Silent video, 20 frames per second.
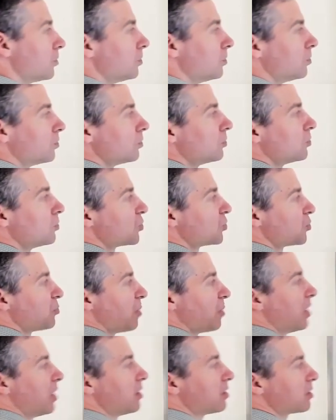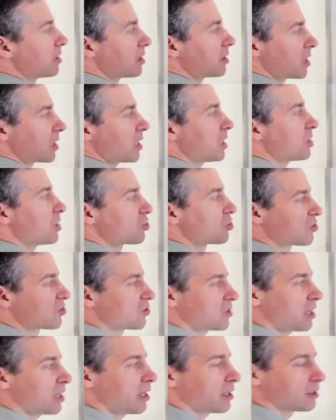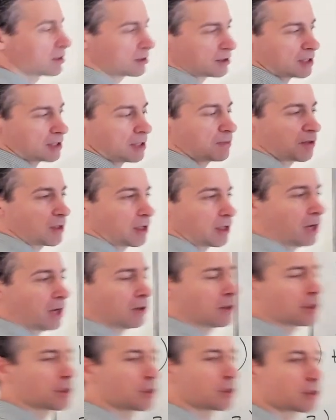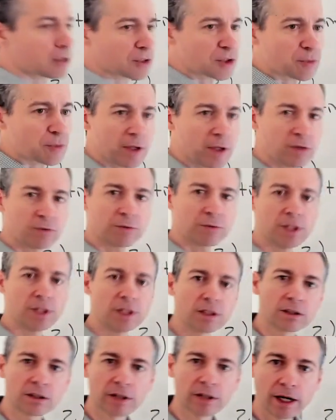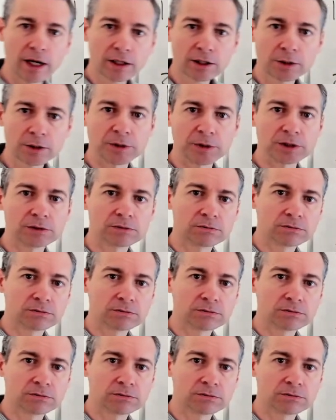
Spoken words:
you spend in each state? Same thing. How long are you going to spend reading the document?